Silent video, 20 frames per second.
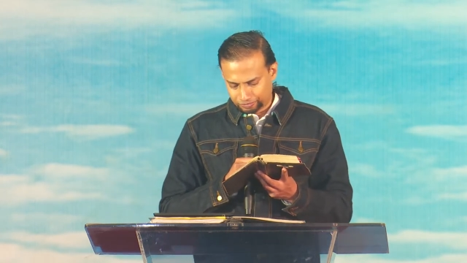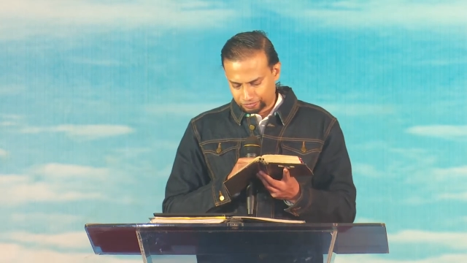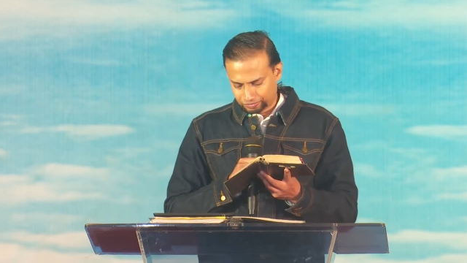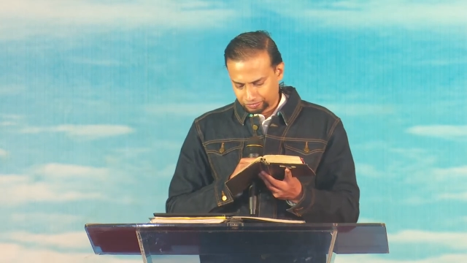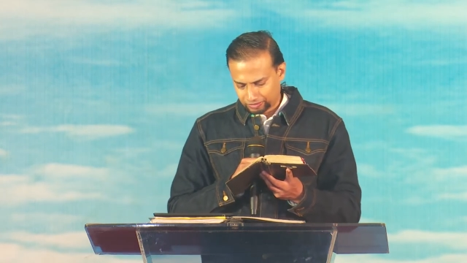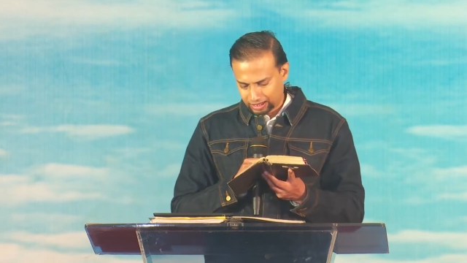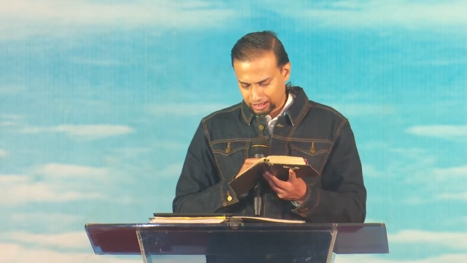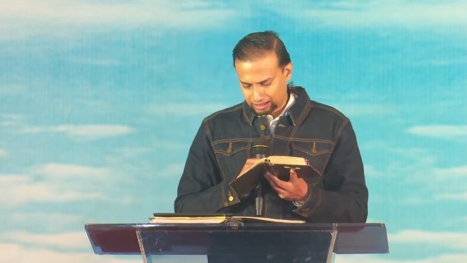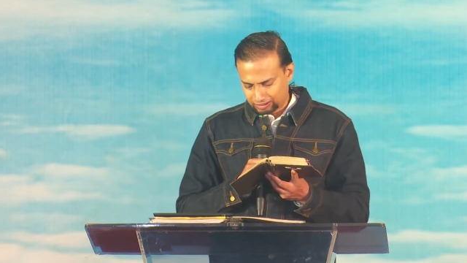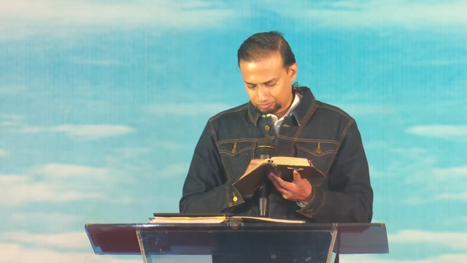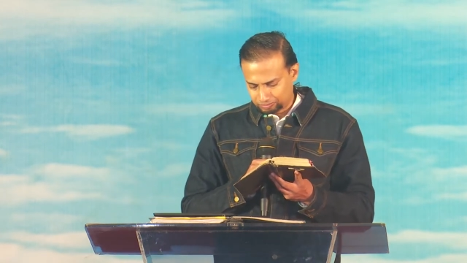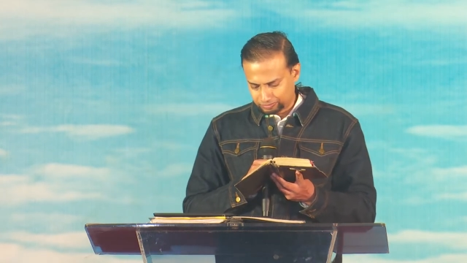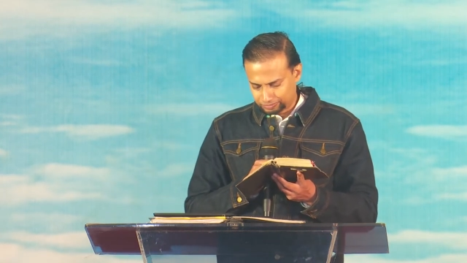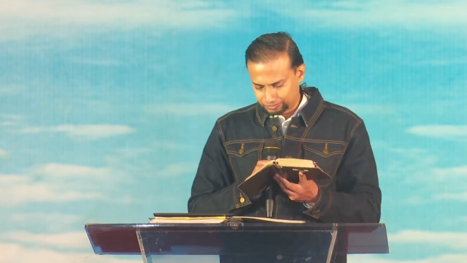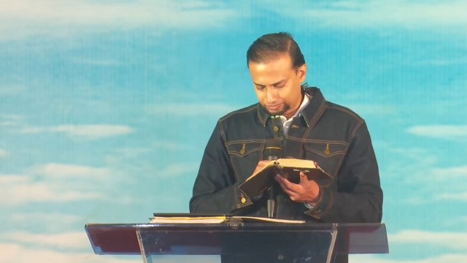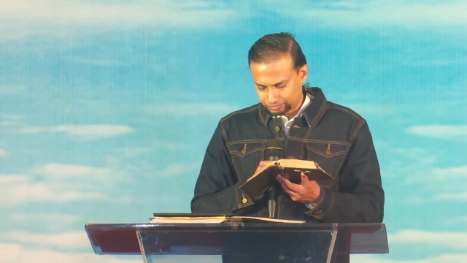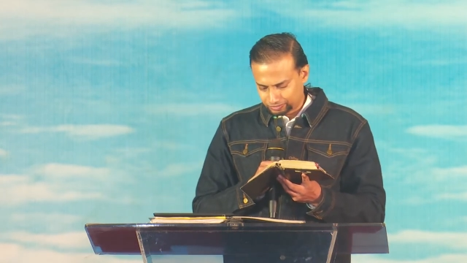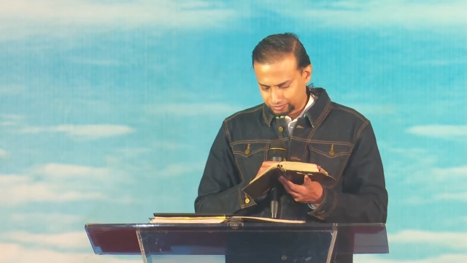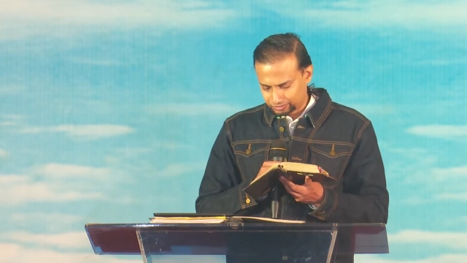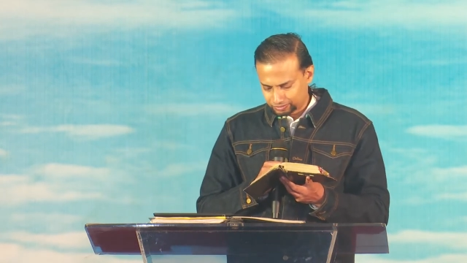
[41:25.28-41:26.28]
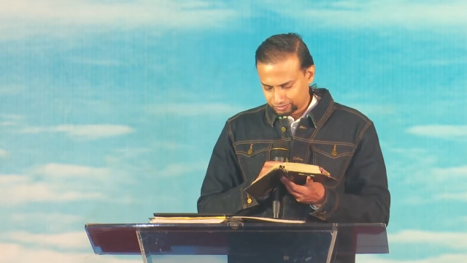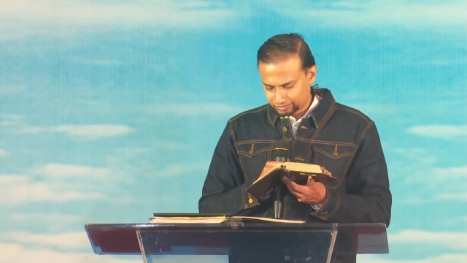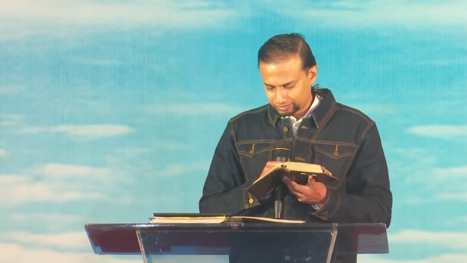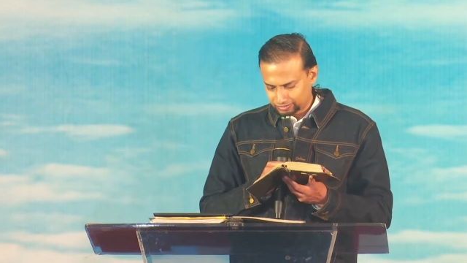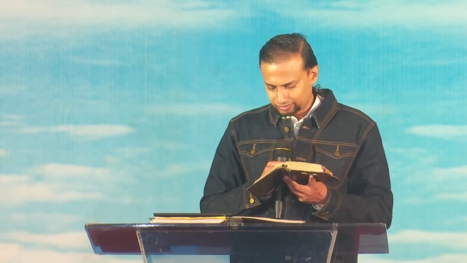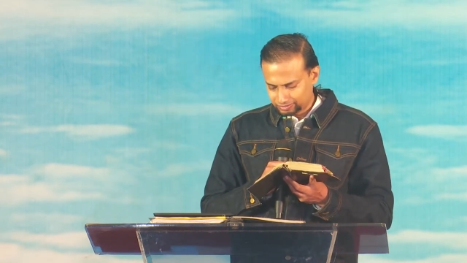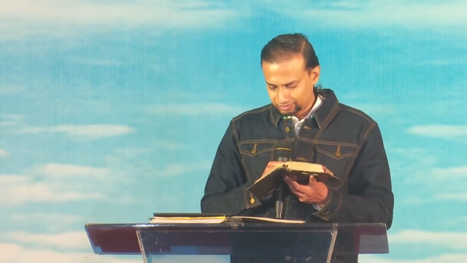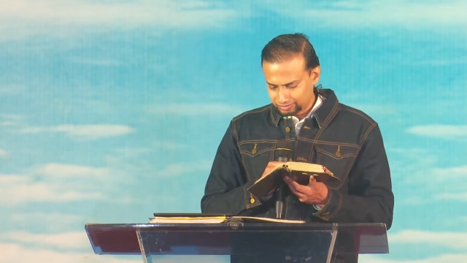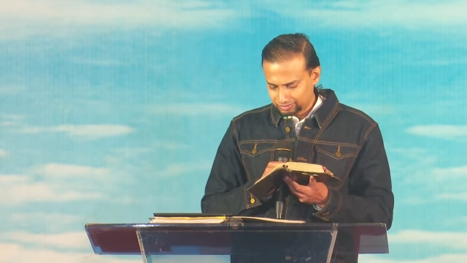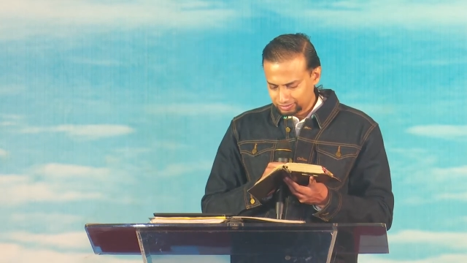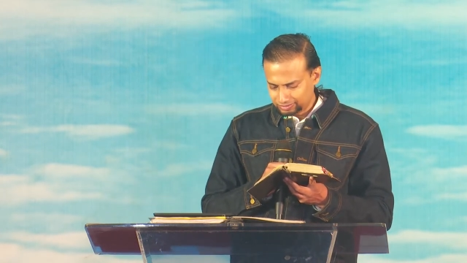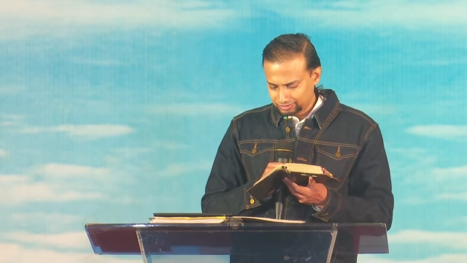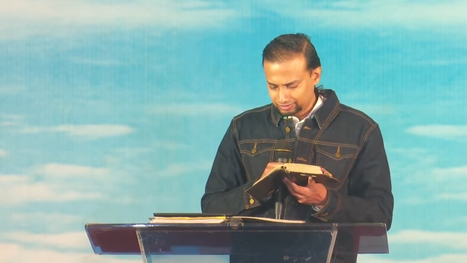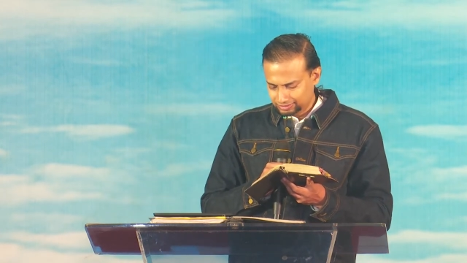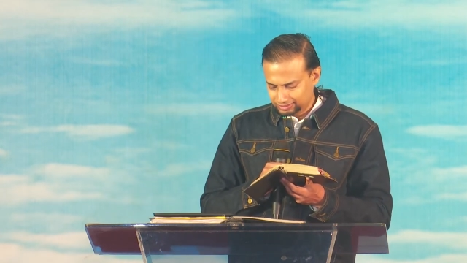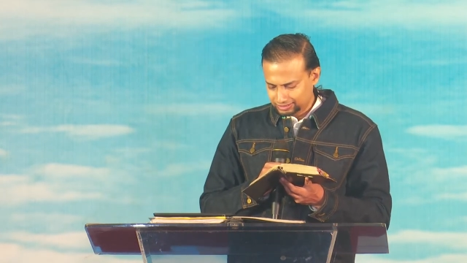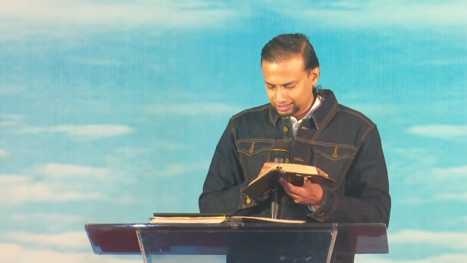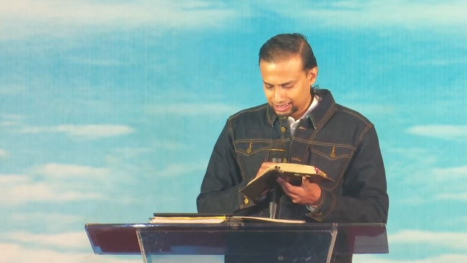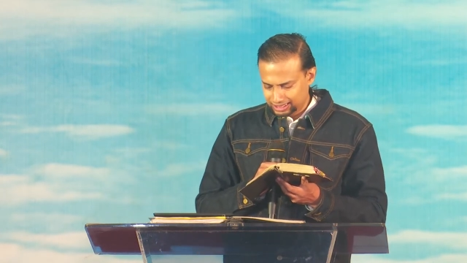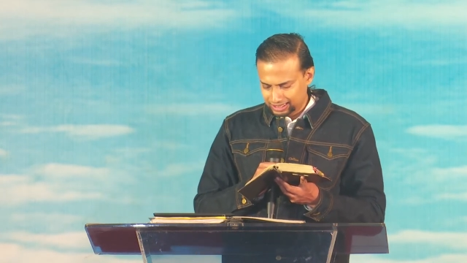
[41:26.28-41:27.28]

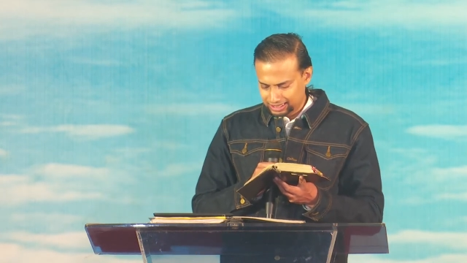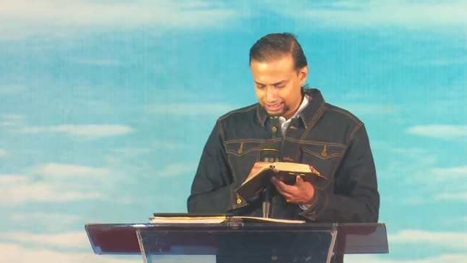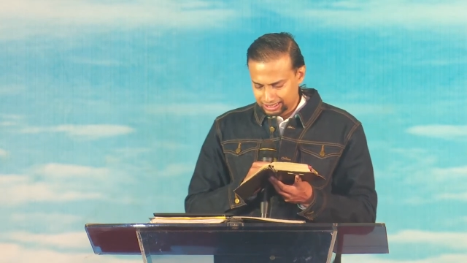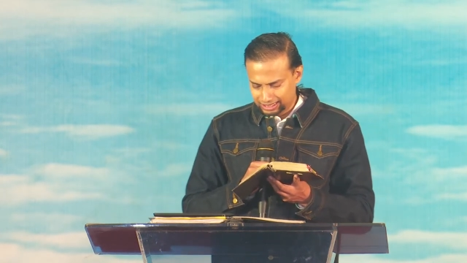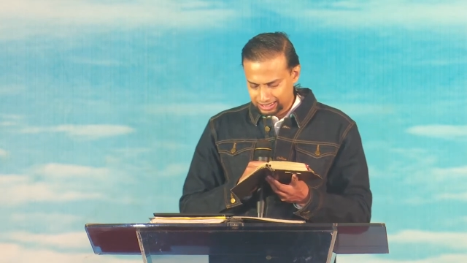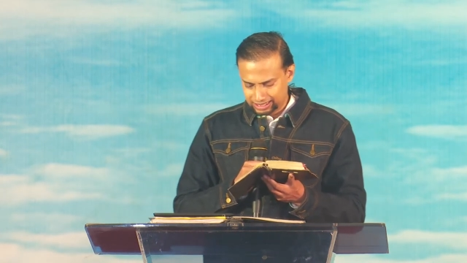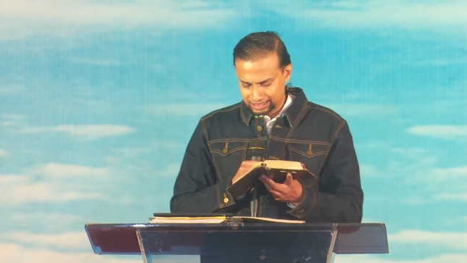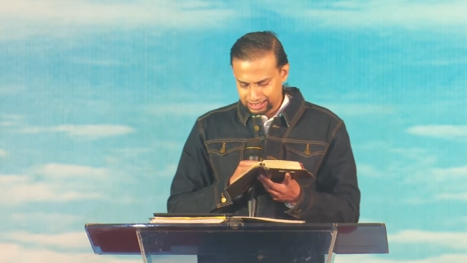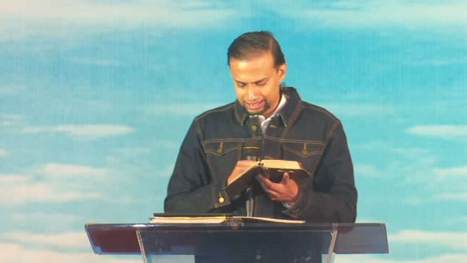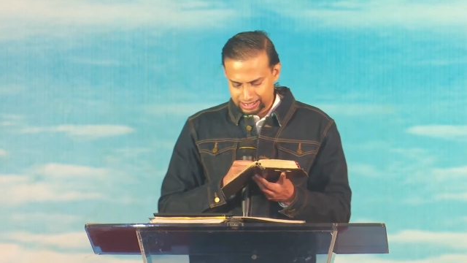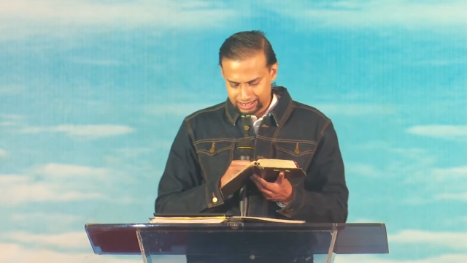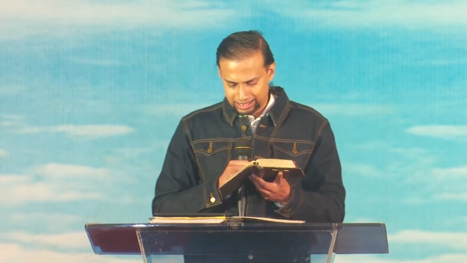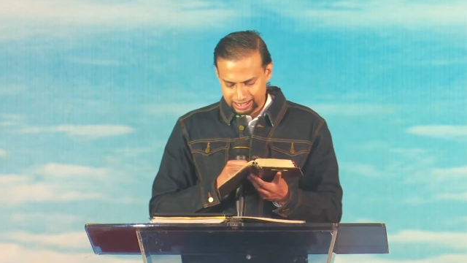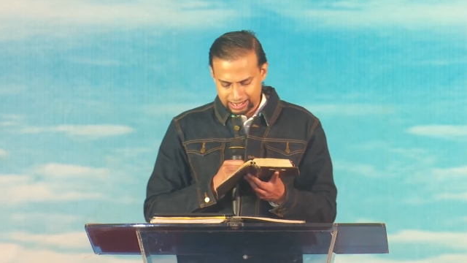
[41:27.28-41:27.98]
[no speech]